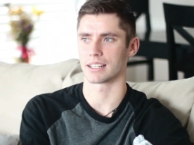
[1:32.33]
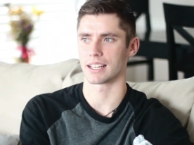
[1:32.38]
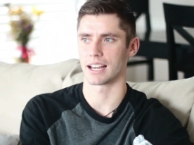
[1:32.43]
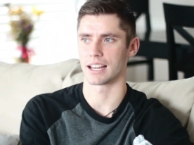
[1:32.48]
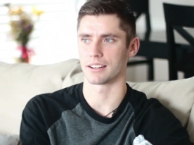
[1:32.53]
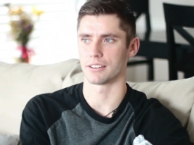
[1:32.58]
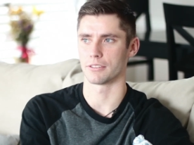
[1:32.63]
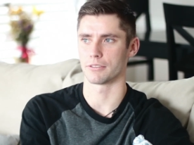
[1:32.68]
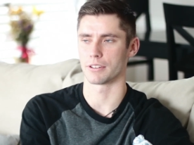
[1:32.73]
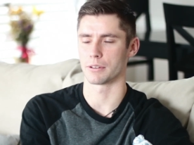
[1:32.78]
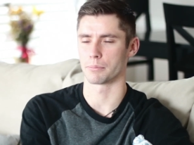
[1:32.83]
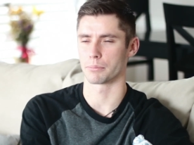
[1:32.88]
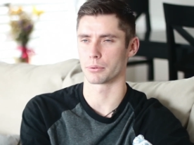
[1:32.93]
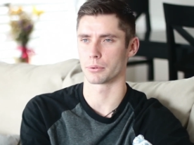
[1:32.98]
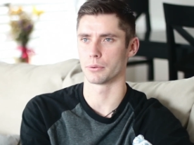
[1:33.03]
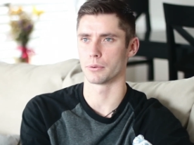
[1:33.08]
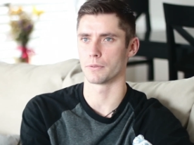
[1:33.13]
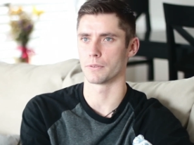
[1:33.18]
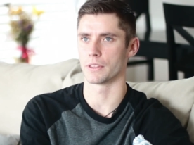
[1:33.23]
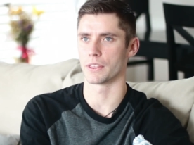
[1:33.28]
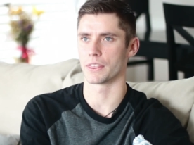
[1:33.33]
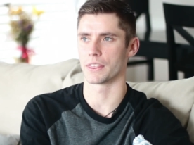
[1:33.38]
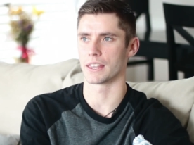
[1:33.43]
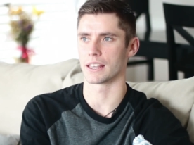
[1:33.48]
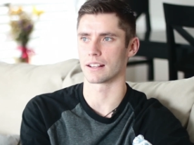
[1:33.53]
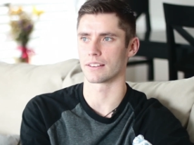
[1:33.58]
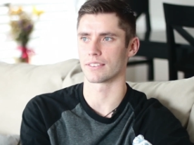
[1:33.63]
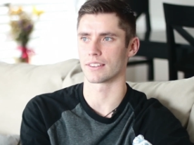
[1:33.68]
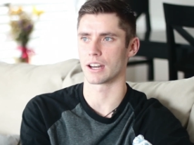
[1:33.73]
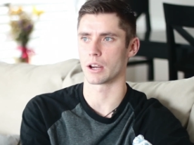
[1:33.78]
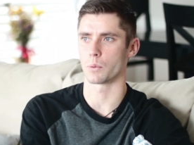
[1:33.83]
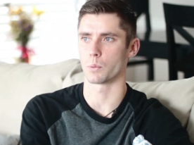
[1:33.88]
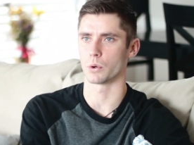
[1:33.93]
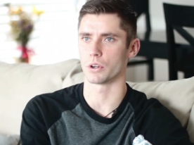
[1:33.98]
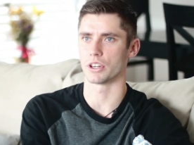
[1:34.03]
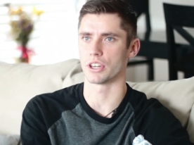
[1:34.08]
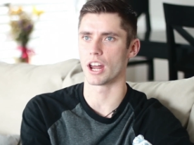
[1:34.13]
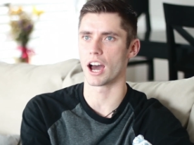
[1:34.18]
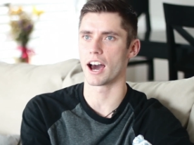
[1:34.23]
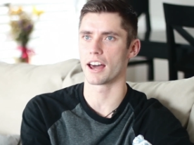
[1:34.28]
to kind of improve the things that I
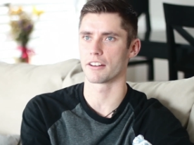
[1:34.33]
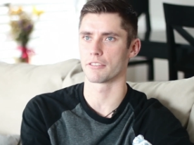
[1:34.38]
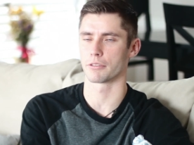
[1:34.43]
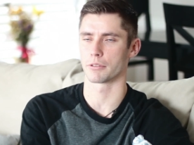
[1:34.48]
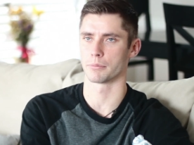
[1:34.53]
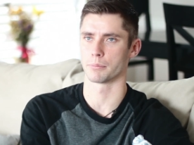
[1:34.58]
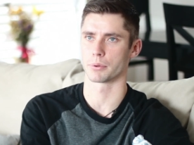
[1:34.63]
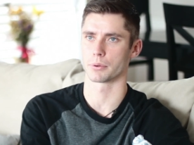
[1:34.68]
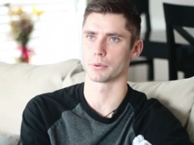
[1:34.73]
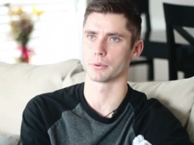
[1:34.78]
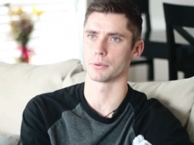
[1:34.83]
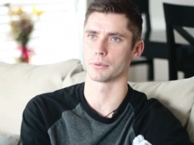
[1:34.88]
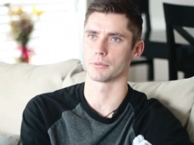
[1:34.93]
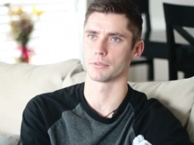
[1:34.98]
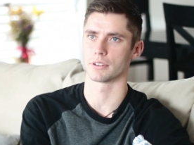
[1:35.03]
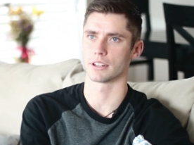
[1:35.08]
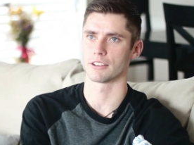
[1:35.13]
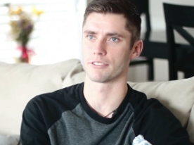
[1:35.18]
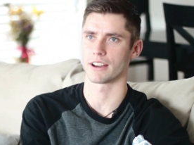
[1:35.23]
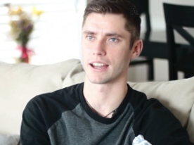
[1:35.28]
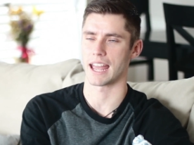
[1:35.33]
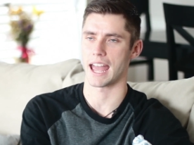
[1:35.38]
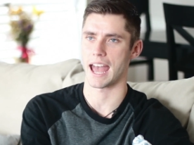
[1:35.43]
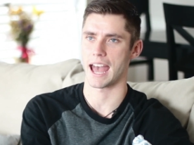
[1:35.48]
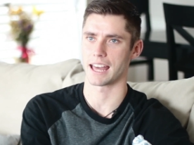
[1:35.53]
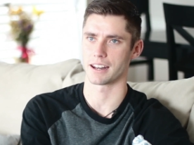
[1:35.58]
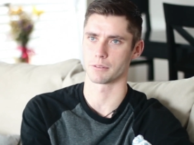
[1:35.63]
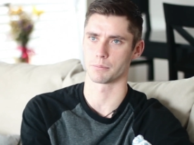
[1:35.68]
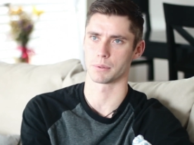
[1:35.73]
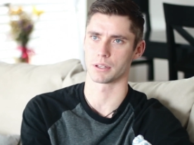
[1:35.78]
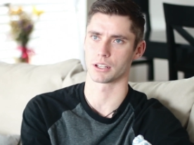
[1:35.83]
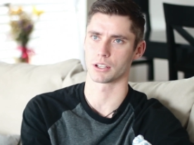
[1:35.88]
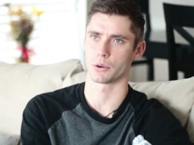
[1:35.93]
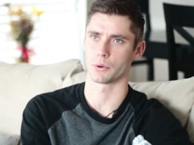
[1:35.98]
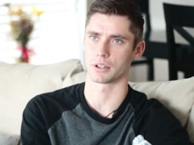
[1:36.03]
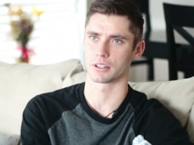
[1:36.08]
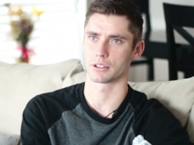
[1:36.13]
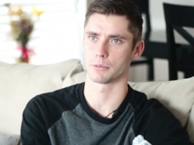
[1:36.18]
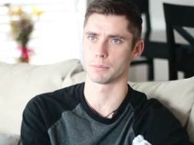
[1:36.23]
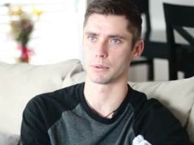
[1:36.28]
would not have improved if I hadn't been
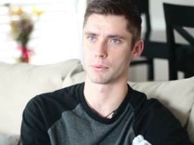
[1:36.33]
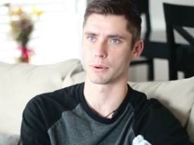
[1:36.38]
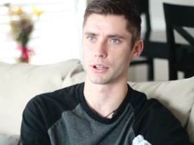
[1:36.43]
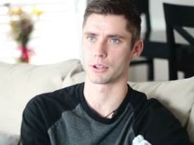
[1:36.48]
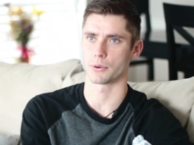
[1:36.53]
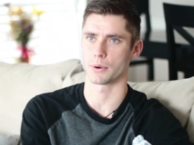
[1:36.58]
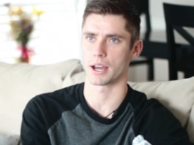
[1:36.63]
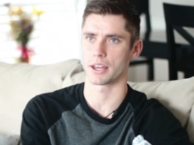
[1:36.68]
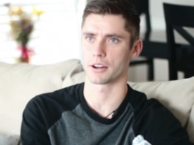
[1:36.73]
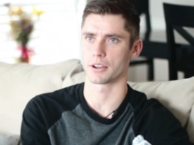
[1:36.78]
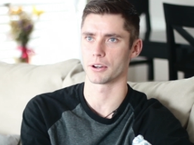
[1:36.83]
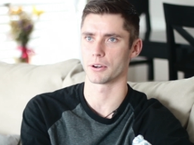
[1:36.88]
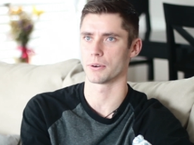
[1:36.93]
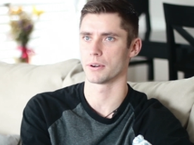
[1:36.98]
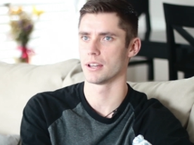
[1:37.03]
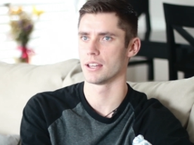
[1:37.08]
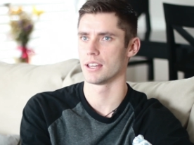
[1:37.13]
going to BYU Idaho.